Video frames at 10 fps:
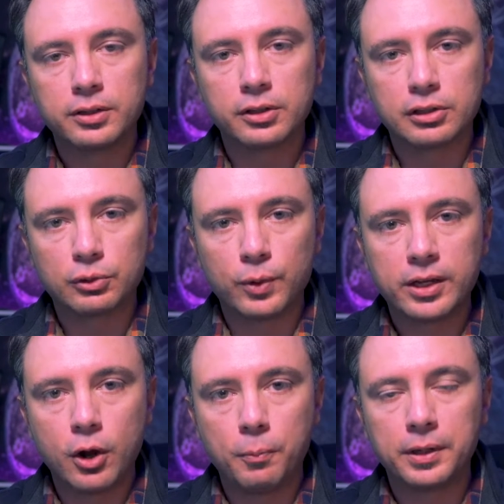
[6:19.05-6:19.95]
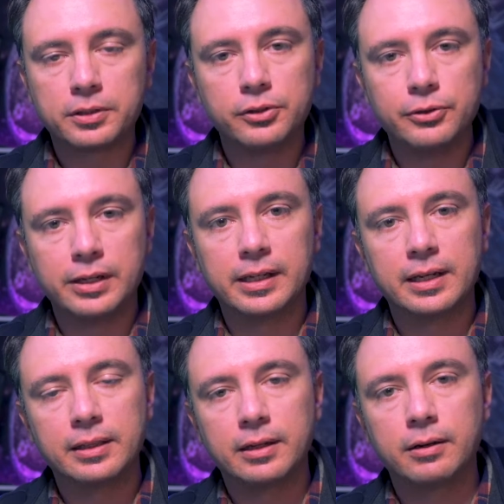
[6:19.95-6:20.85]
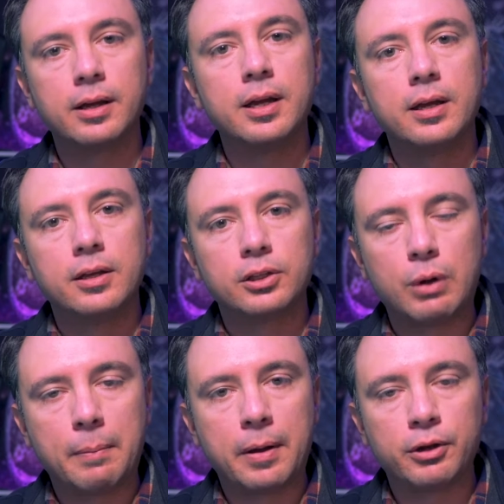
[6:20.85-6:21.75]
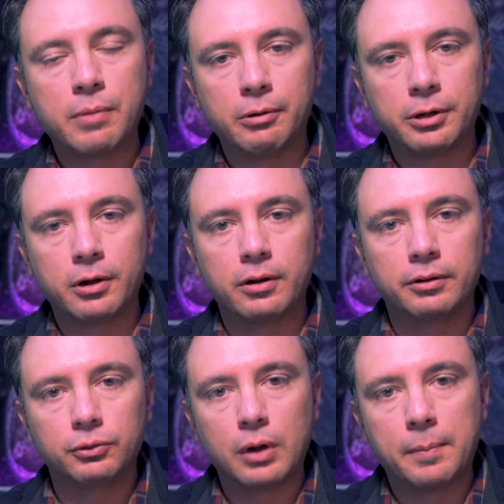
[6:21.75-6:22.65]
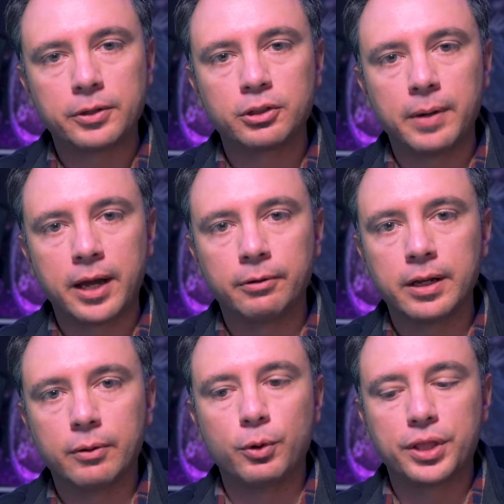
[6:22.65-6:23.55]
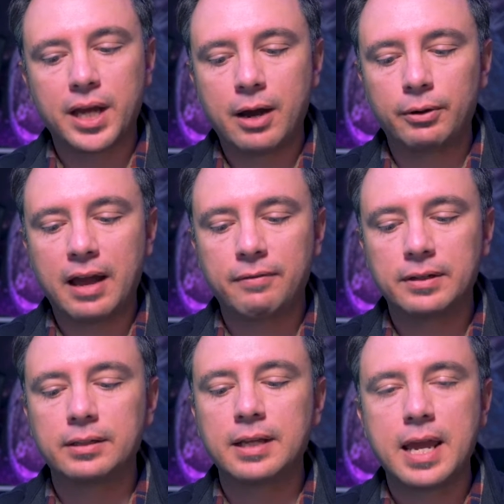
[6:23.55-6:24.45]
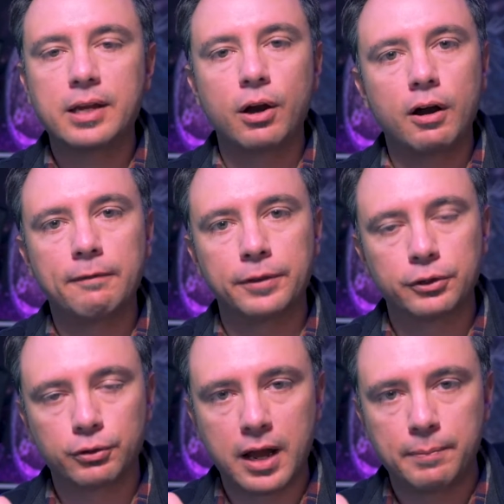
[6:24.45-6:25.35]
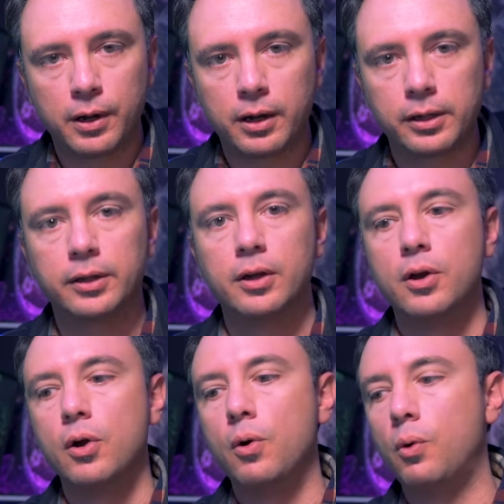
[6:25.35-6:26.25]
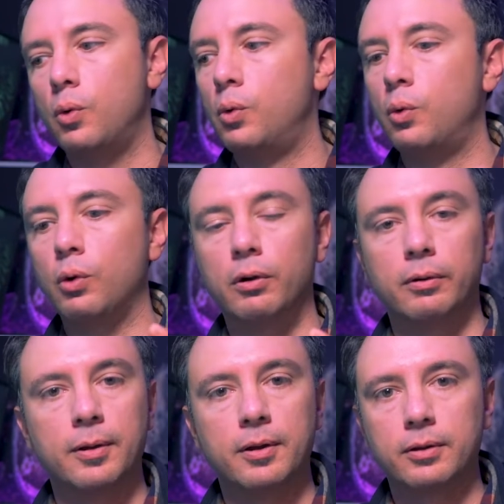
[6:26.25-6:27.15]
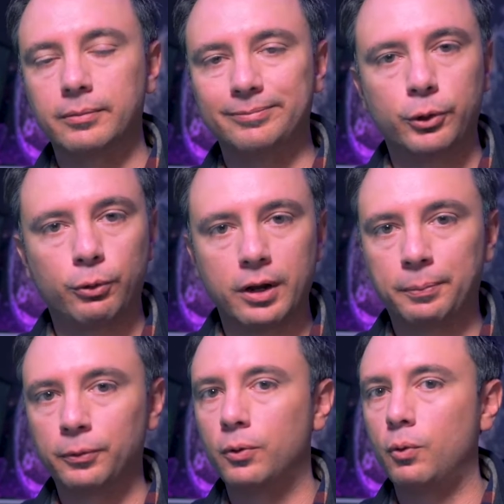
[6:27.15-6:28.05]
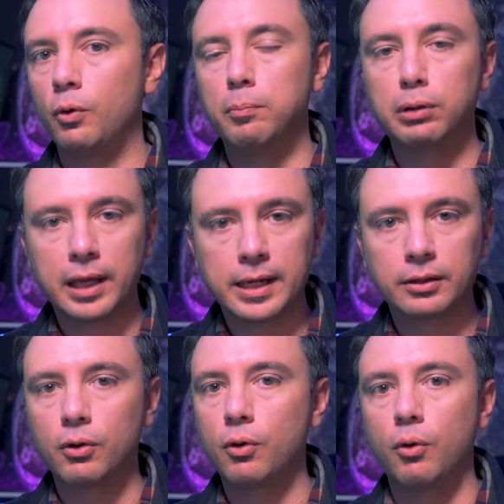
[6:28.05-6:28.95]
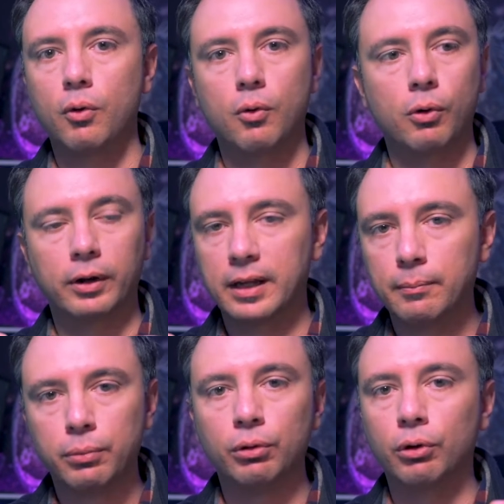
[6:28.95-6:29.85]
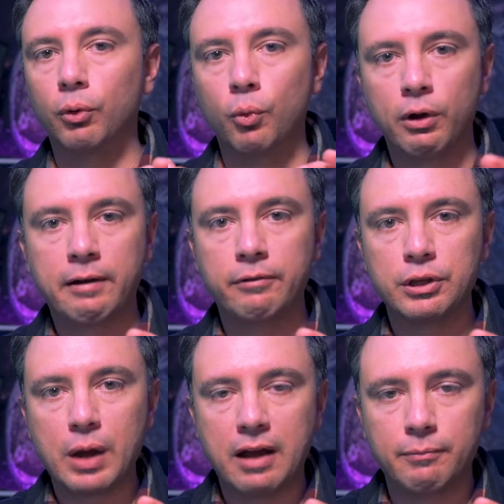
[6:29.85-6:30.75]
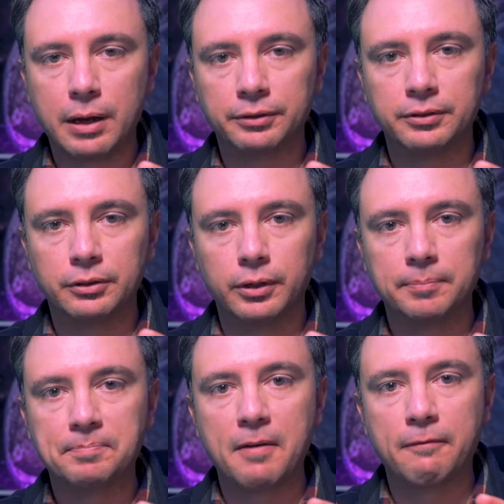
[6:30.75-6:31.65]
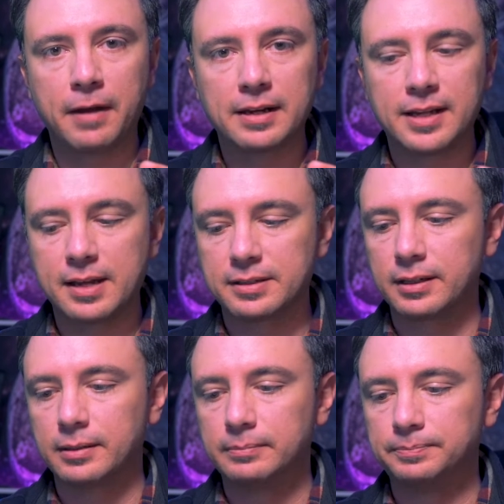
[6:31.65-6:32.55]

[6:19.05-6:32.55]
to swing open so you can get in there, swap out your memory card, swap out your battery without having to take off the tripod or grip or plate or gimbal or whatever you have mounted to it. Fantastic.